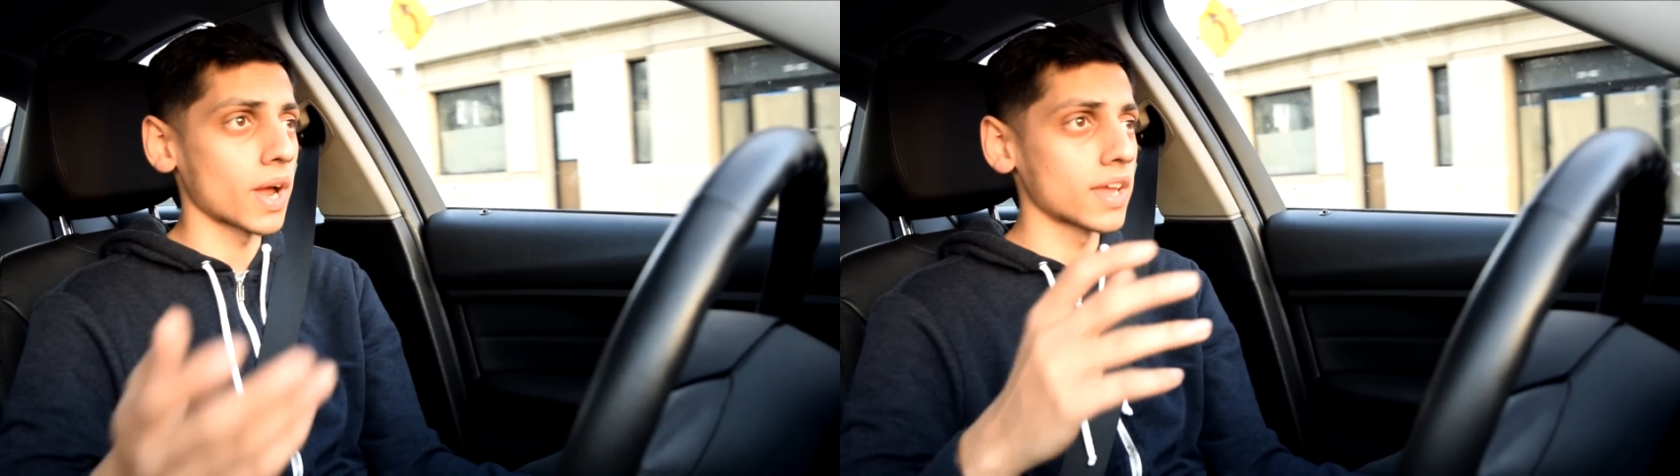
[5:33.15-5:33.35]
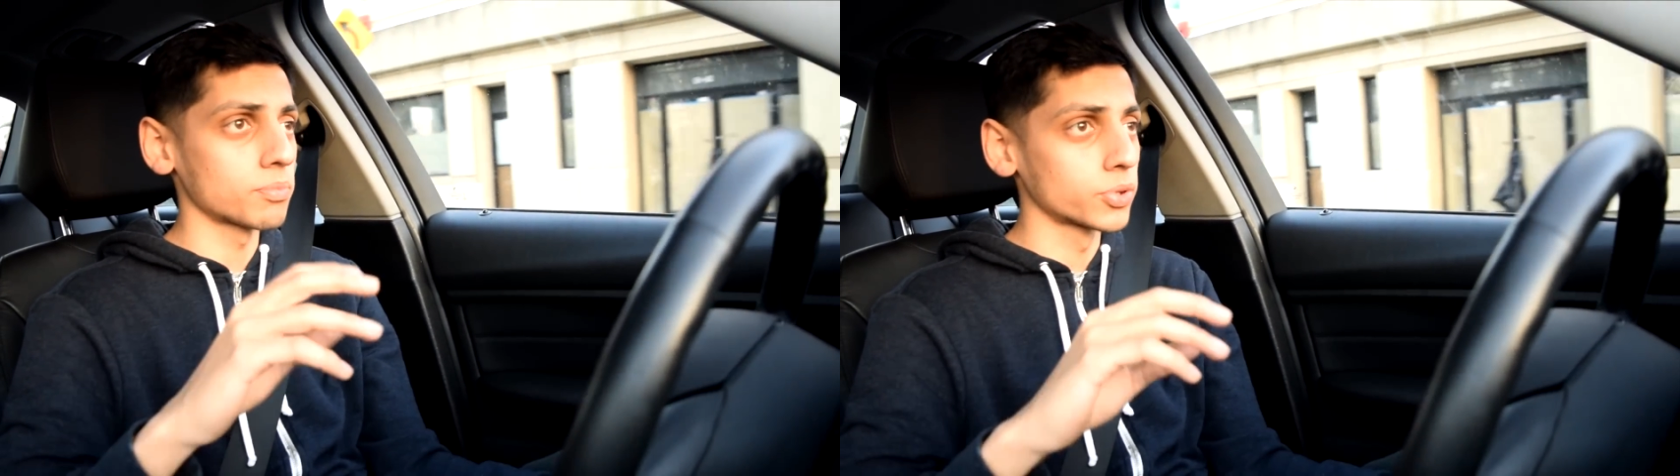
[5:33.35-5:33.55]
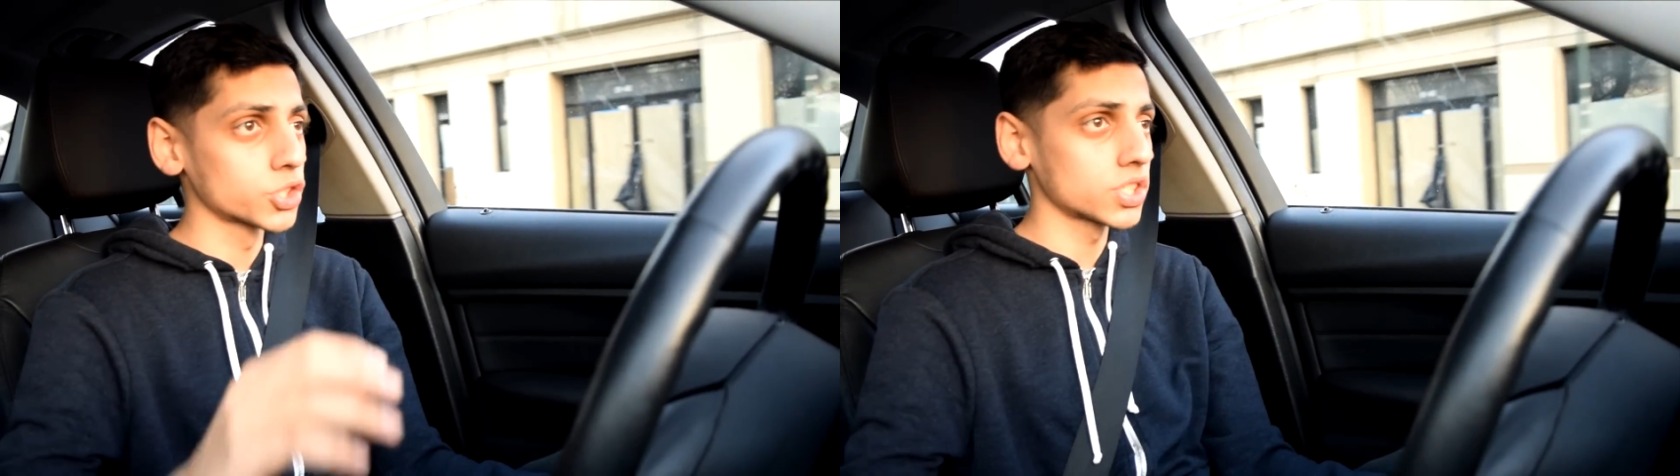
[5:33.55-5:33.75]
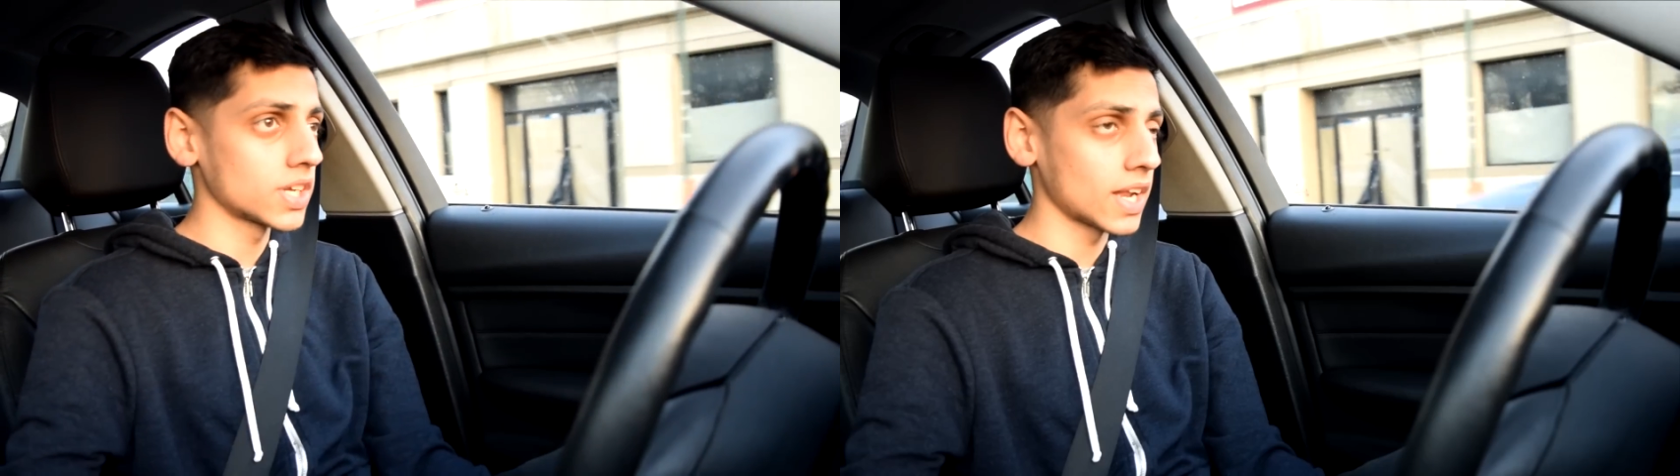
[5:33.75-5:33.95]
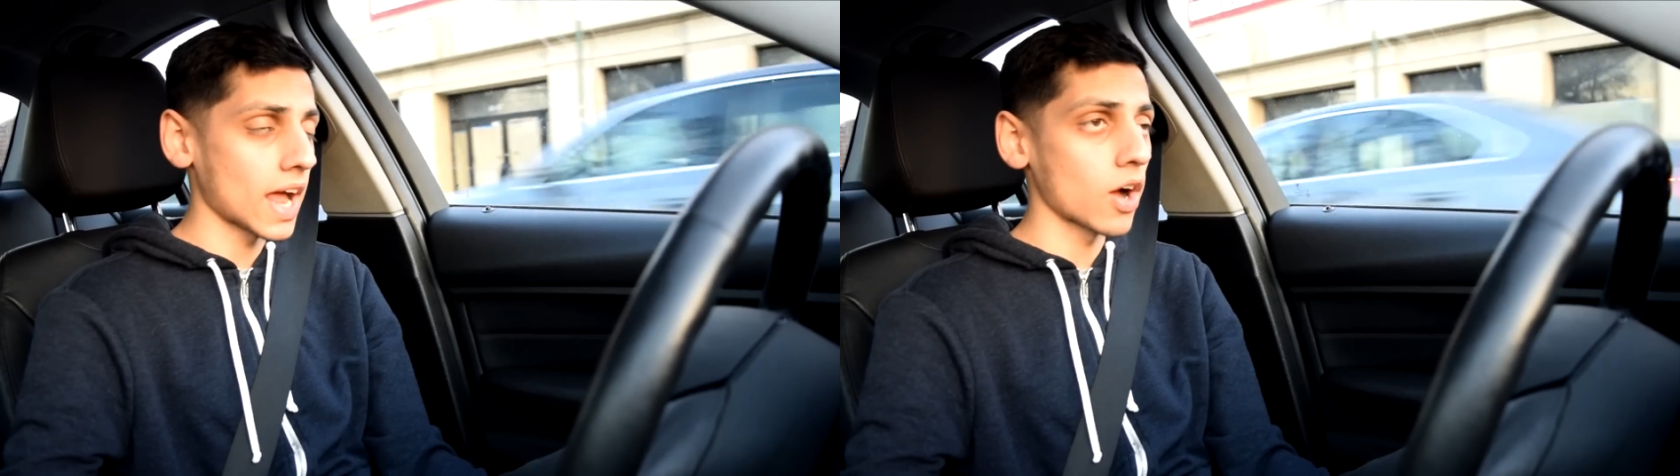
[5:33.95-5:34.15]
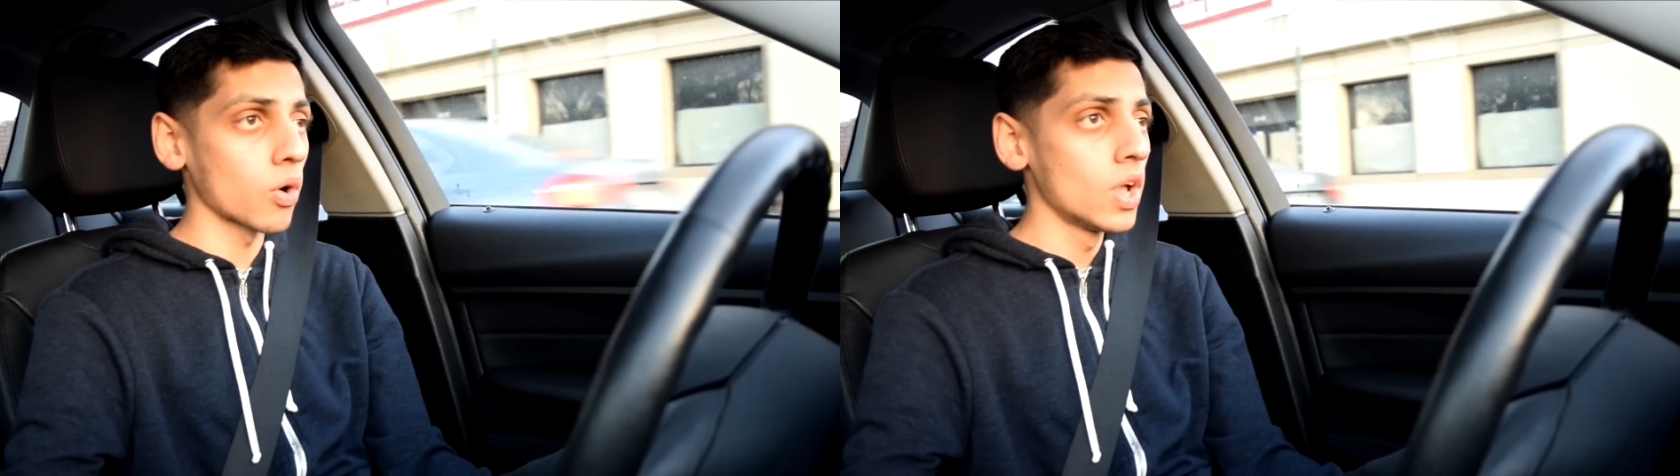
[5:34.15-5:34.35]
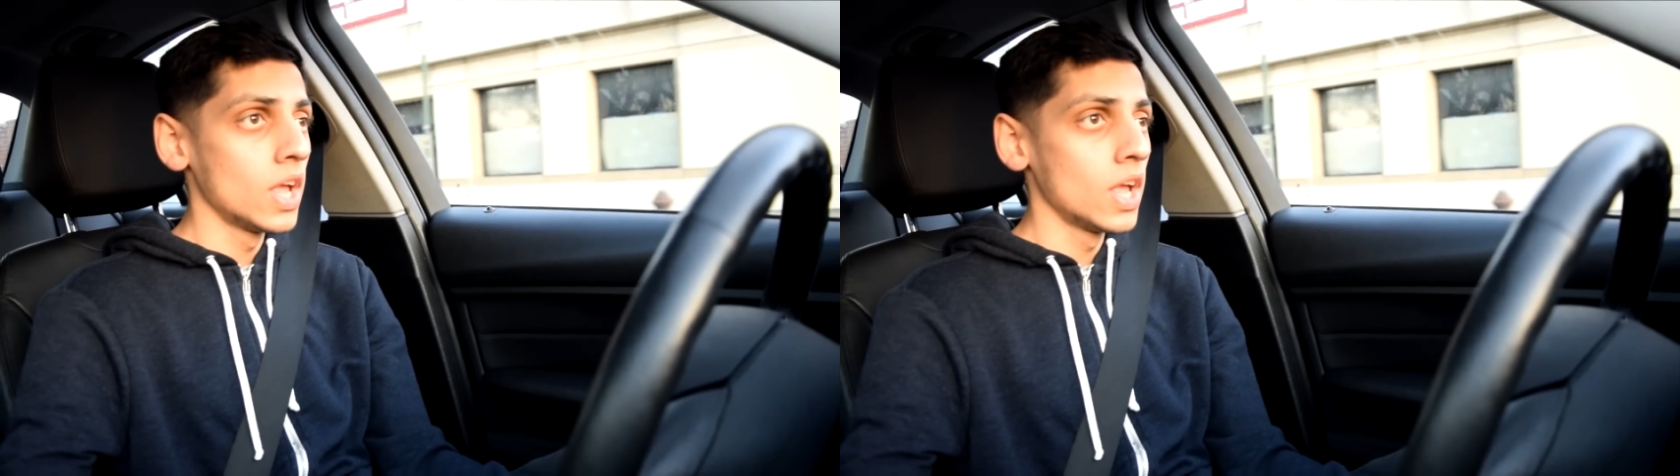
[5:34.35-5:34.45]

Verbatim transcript: I appreciate how